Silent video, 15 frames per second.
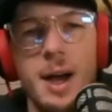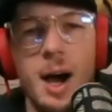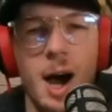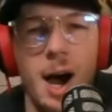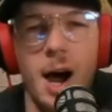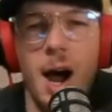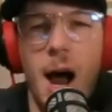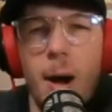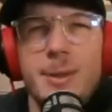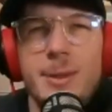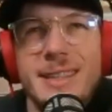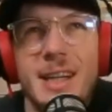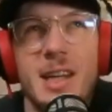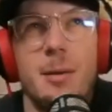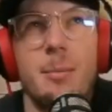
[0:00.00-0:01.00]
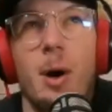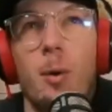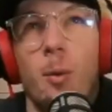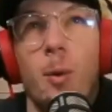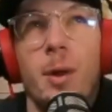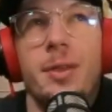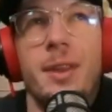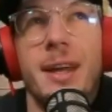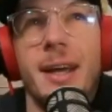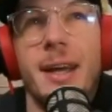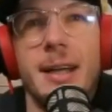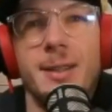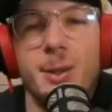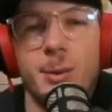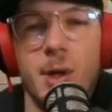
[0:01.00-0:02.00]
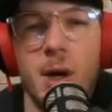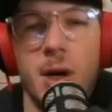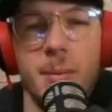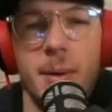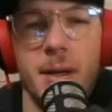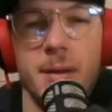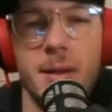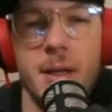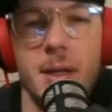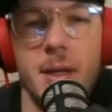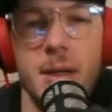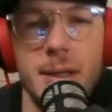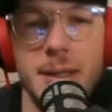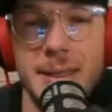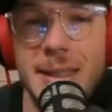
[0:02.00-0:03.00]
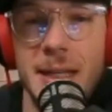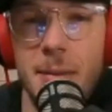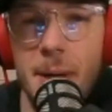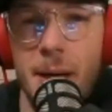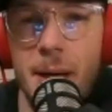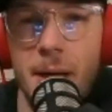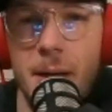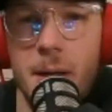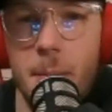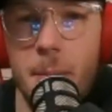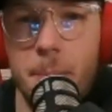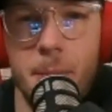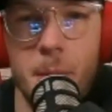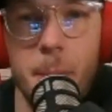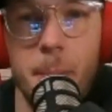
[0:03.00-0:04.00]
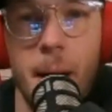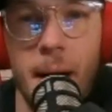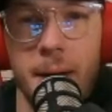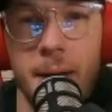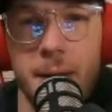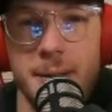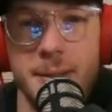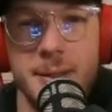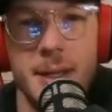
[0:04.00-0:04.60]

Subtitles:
I was thinking about one thing as you were talking about the cement and the pilings,